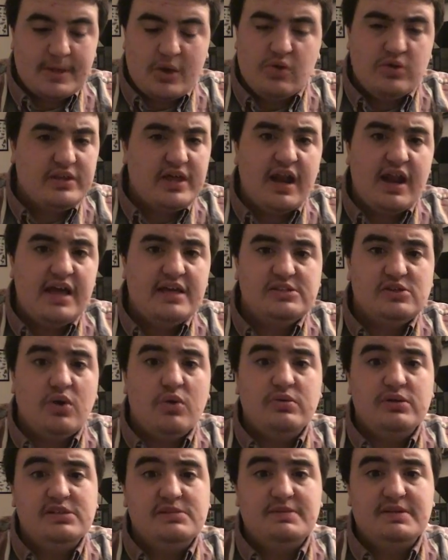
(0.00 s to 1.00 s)
or that has
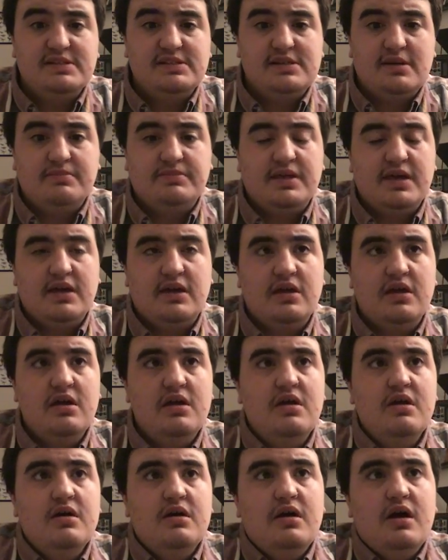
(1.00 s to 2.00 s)
always been something
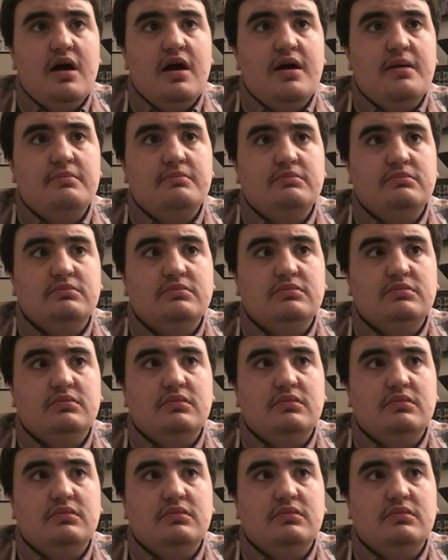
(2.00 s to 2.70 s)
um,